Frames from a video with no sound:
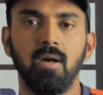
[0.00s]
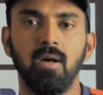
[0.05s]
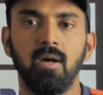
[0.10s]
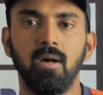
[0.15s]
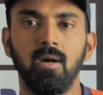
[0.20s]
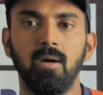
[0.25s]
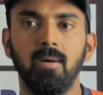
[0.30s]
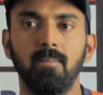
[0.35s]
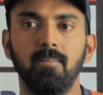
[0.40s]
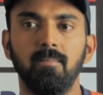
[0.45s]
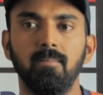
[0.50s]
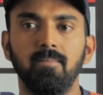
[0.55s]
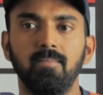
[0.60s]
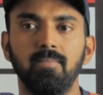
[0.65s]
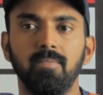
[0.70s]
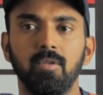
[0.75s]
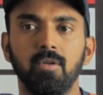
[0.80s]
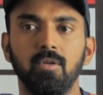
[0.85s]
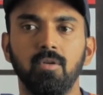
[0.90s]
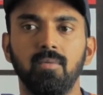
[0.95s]

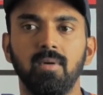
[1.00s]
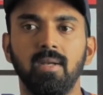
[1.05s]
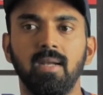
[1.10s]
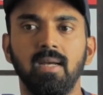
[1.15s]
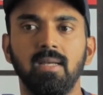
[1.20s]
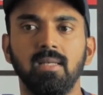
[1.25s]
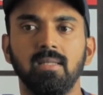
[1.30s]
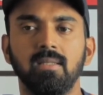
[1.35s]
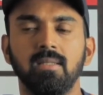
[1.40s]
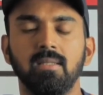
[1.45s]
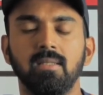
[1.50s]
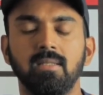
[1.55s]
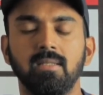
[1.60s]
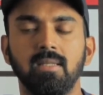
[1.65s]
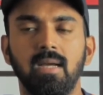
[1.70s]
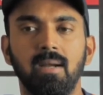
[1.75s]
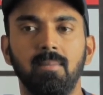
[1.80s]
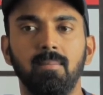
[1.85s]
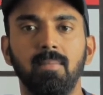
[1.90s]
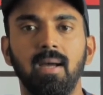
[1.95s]
when I
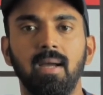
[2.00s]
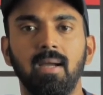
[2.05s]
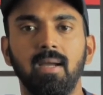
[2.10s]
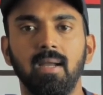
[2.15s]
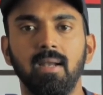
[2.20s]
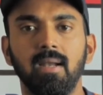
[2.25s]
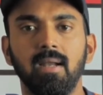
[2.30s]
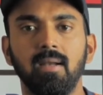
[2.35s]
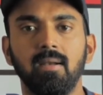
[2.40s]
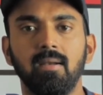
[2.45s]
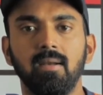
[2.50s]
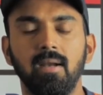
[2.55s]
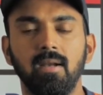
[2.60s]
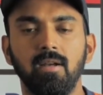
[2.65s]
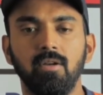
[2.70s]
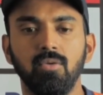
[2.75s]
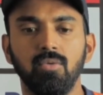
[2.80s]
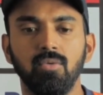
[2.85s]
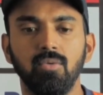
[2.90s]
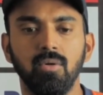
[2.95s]
sat back and I
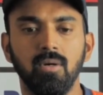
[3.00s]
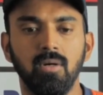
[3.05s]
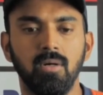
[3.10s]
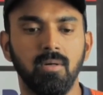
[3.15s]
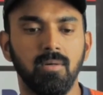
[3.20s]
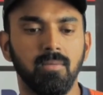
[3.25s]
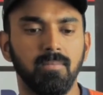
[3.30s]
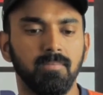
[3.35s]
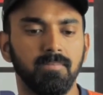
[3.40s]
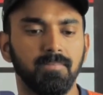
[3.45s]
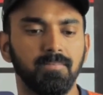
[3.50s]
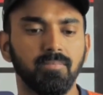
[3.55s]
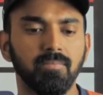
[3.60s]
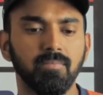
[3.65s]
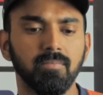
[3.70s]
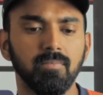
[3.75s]
tried to